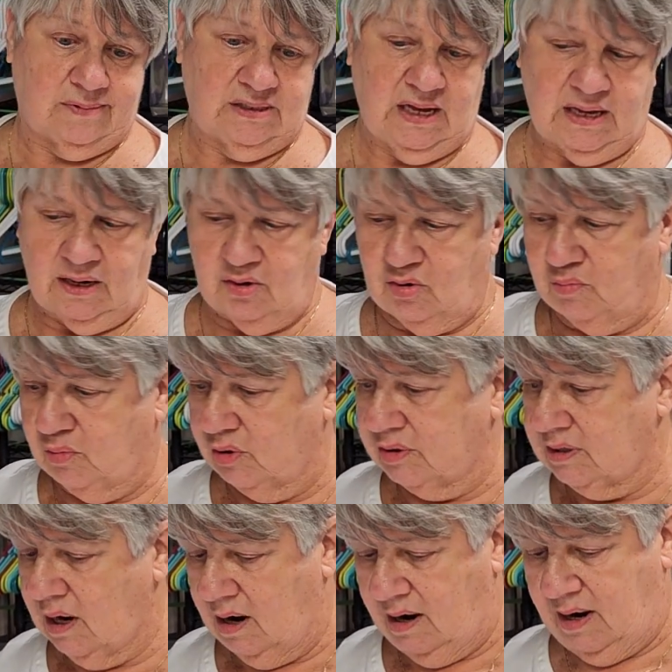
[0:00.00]
take a little more
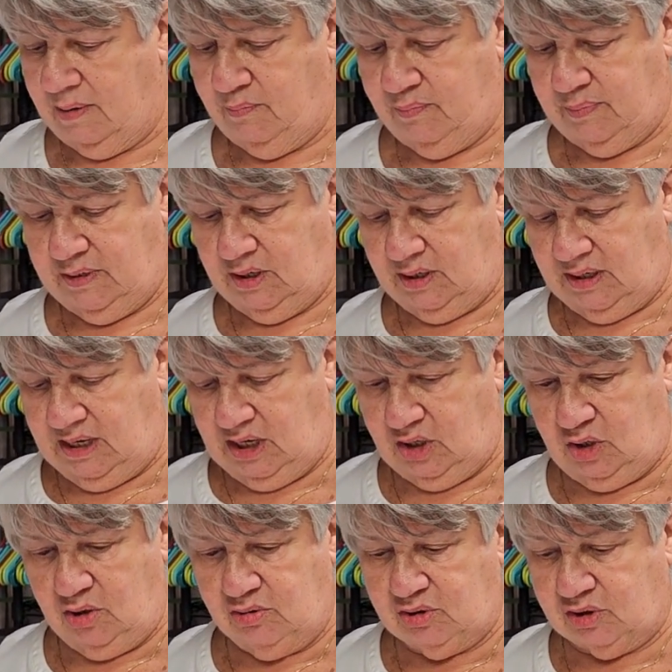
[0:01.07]
time to get
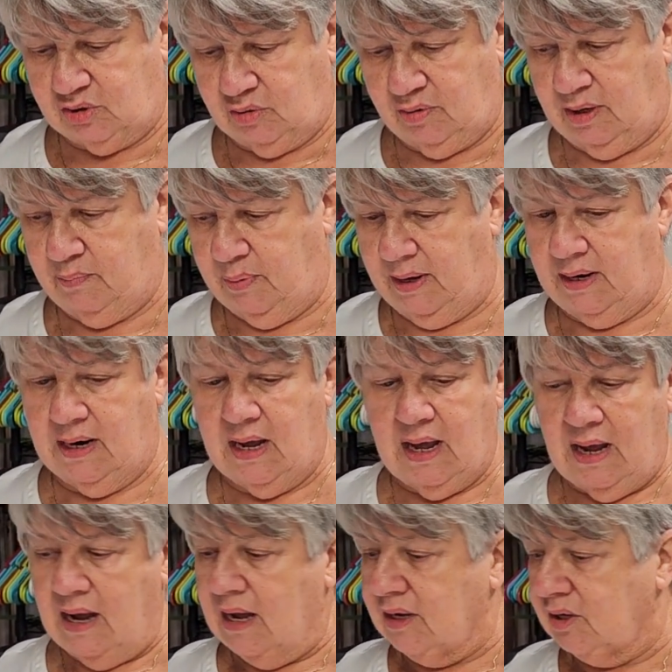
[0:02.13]
used to it, but
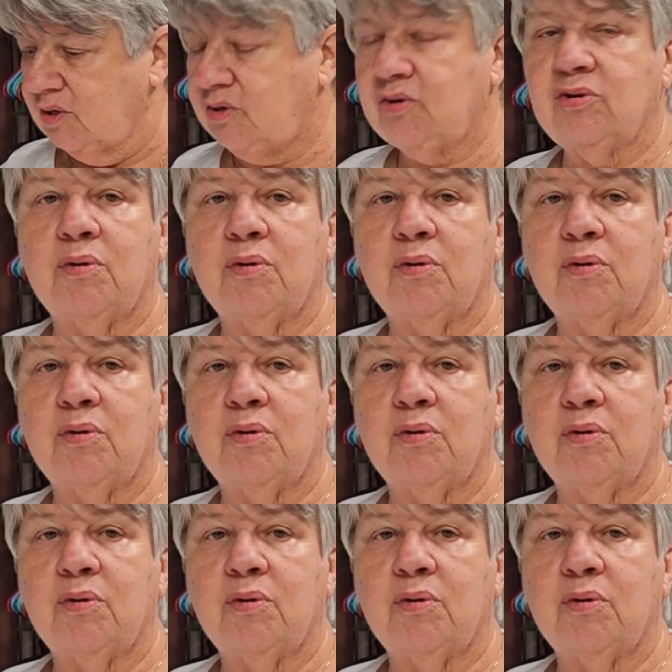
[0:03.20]
you do